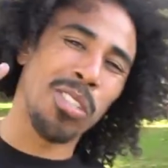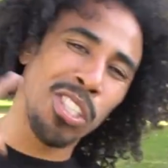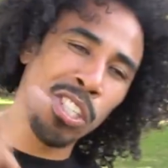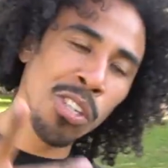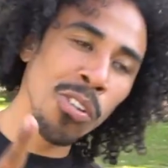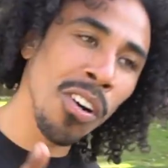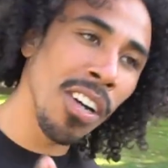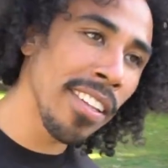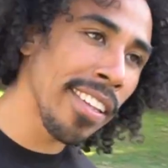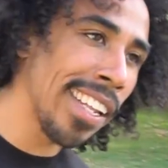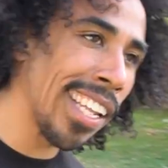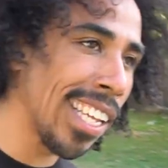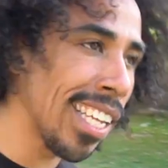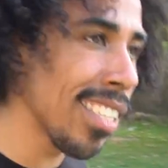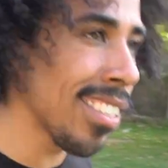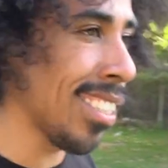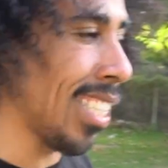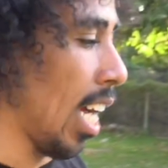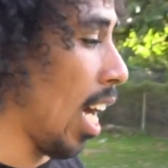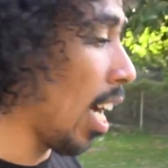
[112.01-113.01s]
2 on the
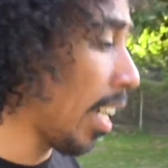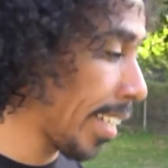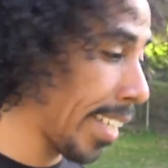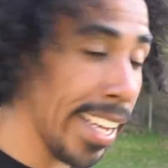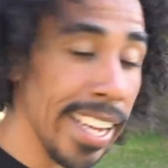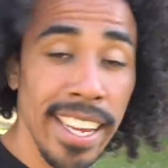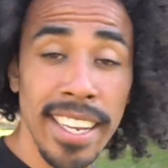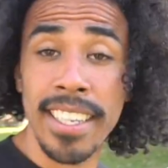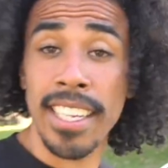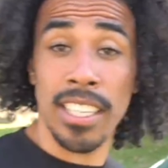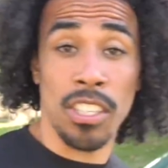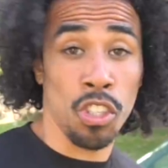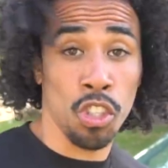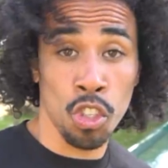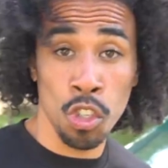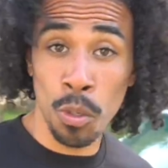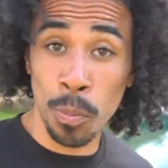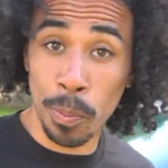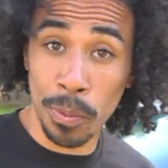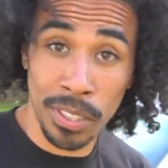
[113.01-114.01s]
list, again, it's
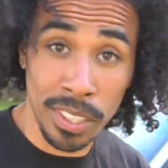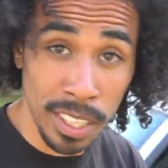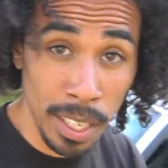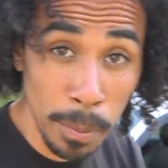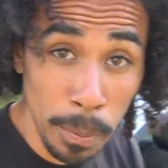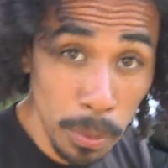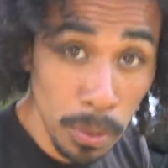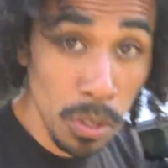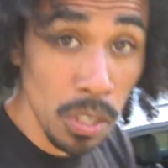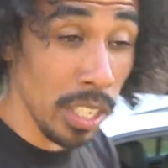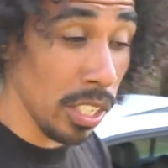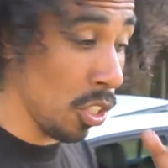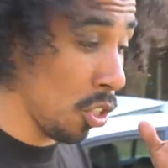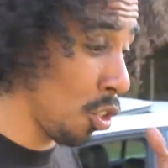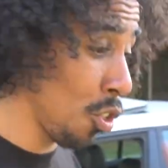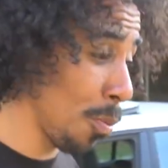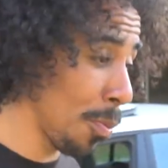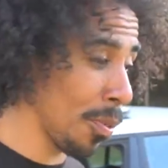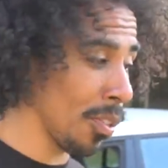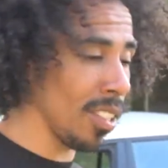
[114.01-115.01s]
super simple, it's
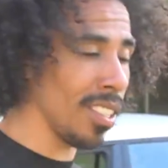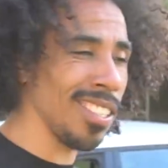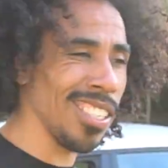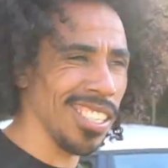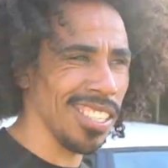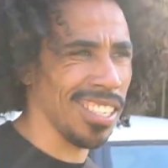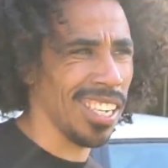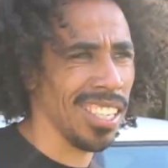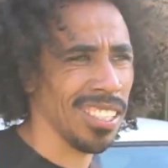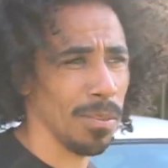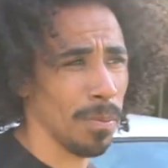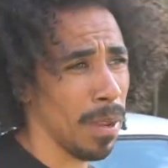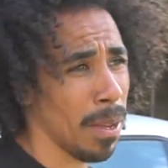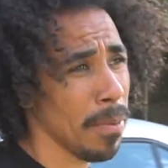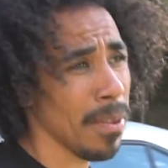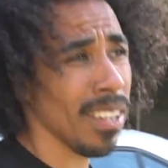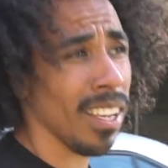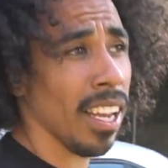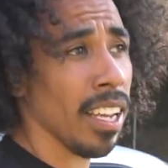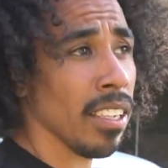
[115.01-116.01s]
super easy. It takes
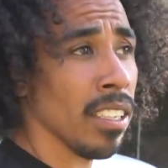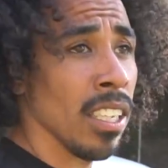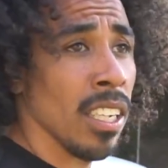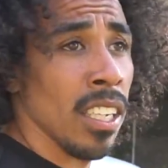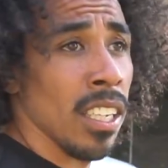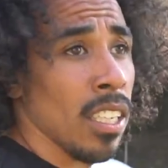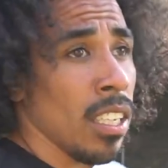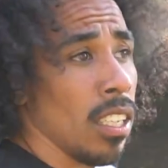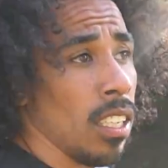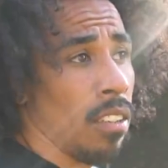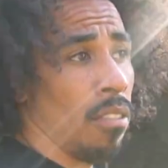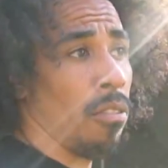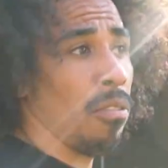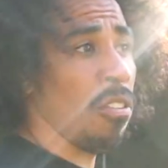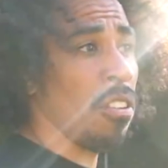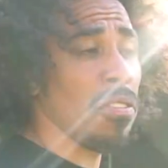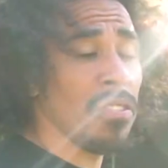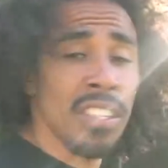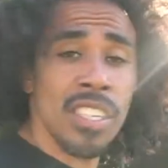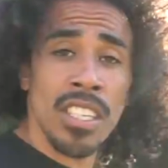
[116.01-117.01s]
maybe like
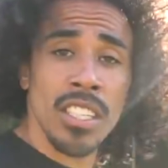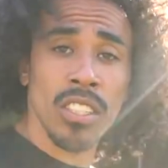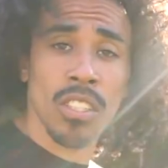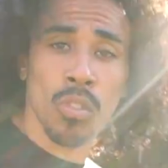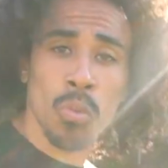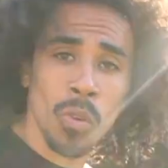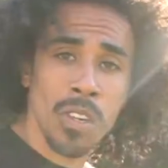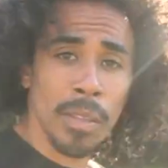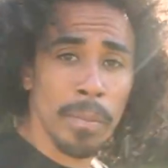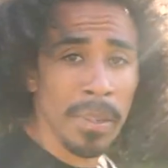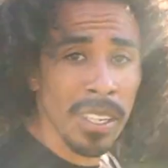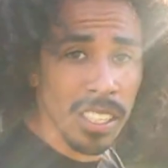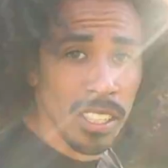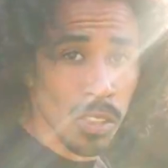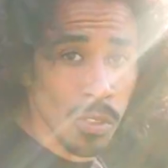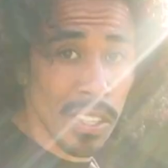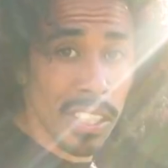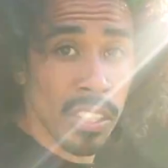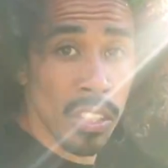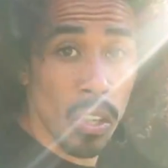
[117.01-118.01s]
15 to 20 minutes
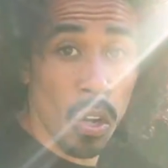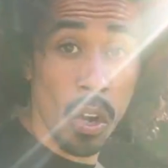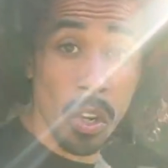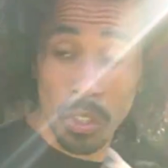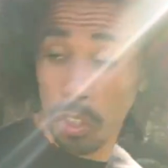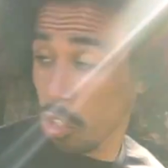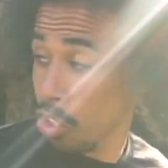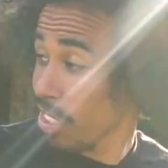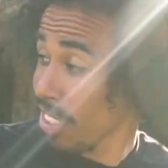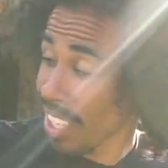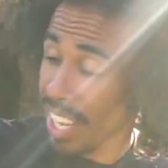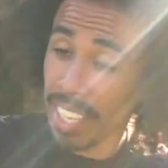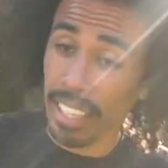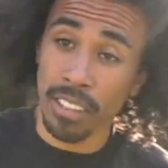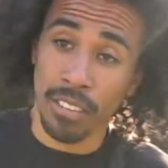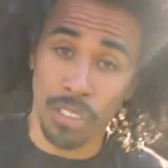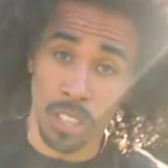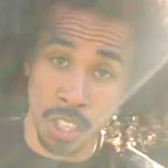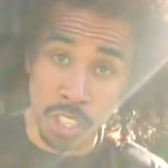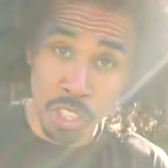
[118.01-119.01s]
to install, just like
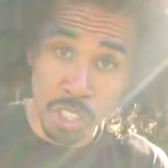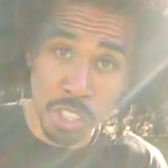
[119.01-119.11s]
the hood